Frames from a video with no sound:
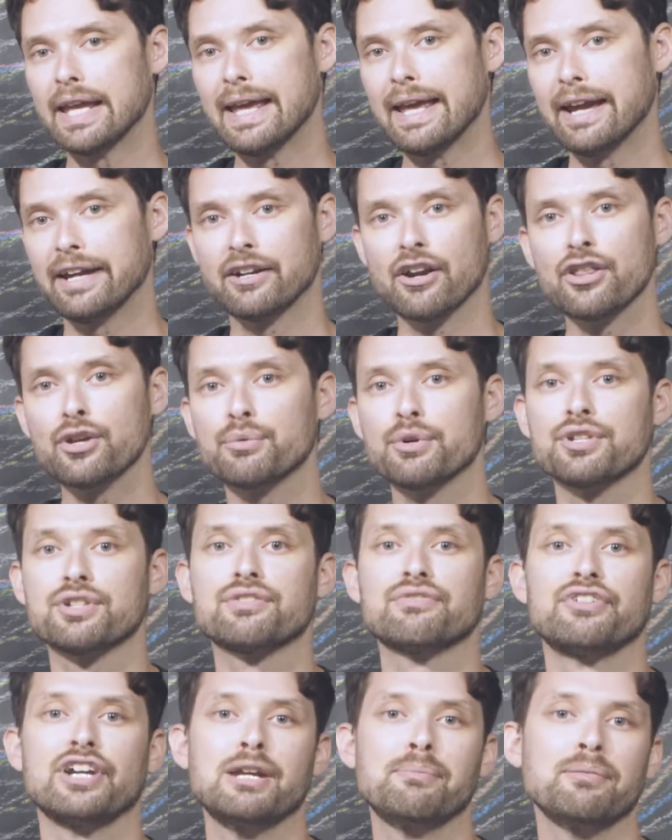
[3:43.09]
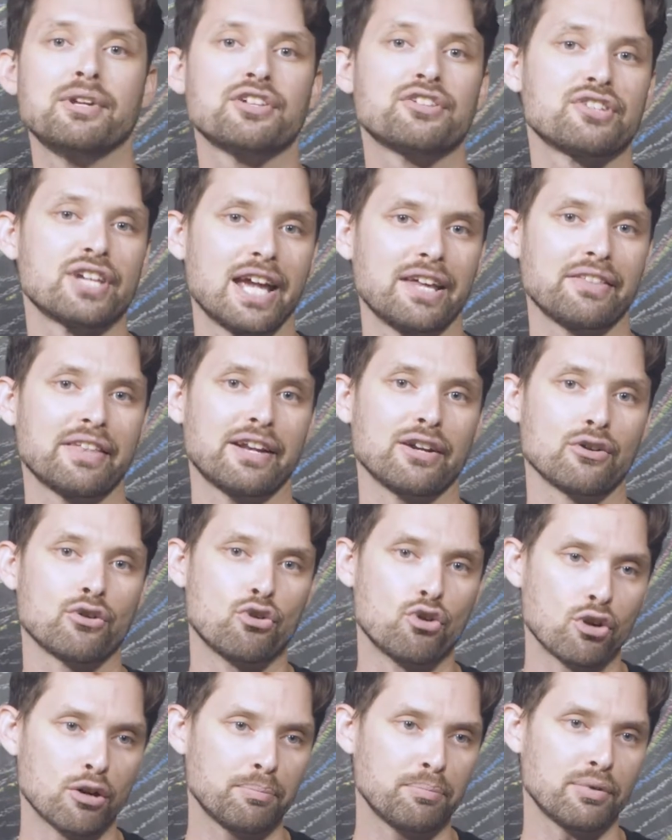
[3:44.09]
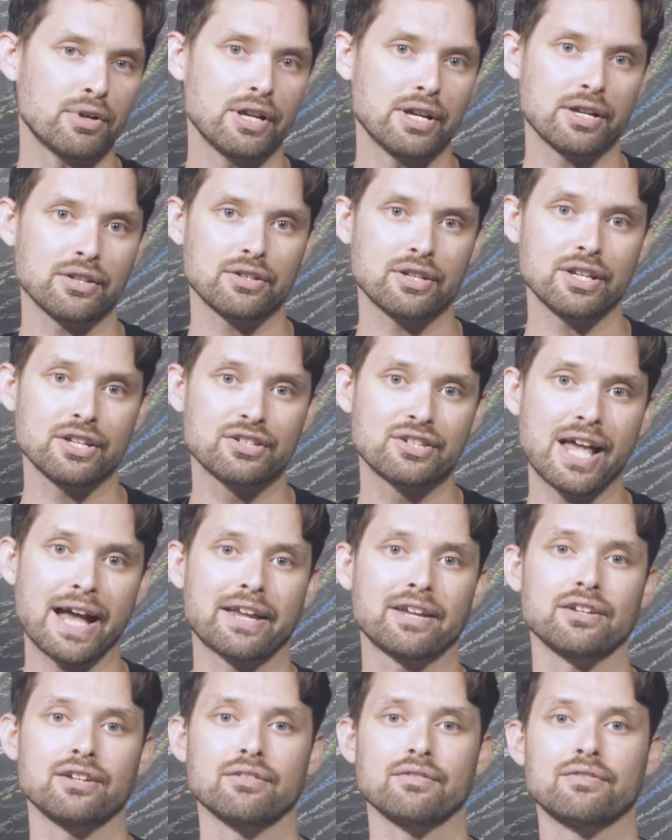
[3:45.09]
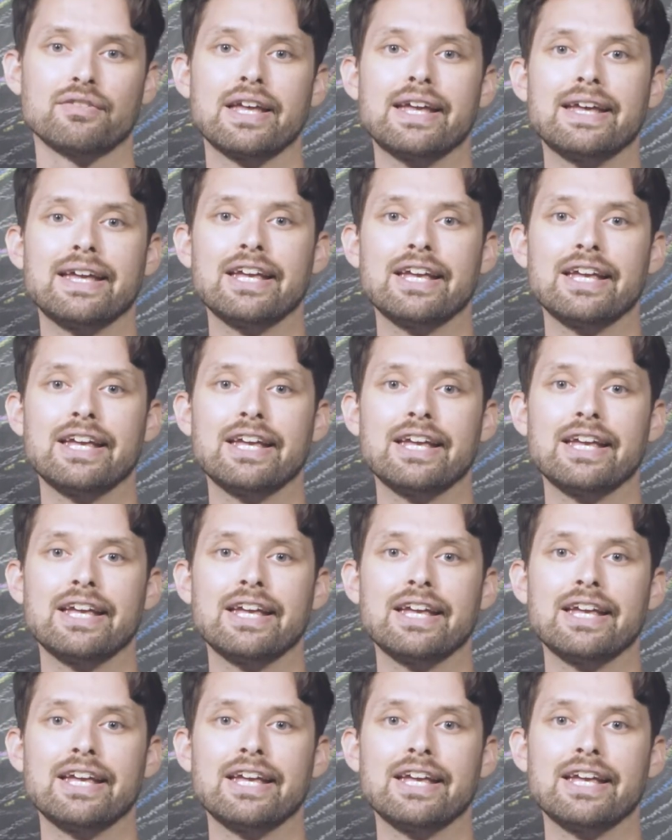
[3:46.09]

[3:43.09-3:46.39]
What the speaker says: In other words, Friedman is saying that a corporate executive